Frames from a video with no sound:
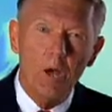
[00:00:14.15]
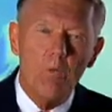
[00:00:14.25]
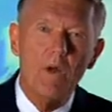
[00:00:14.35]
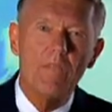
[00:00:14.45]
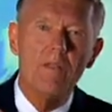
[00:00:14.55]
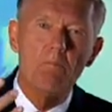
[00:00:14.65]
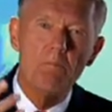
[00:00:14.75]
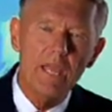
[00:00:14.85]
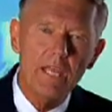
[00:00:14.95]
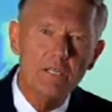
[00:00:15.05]
when the
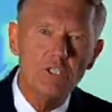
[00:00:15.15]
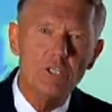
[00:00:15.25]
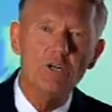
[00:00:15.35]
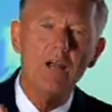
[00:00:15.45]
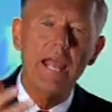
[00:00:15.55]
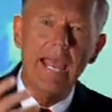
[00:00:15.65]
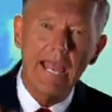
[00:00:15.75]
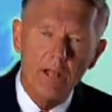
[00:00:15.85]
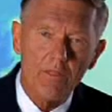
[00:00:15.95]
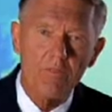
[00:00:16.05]
major
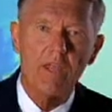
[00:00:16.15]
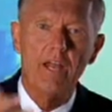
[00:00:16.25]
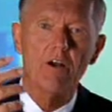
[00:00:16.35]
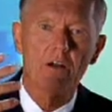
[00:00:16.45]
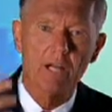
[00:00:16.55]
healthcare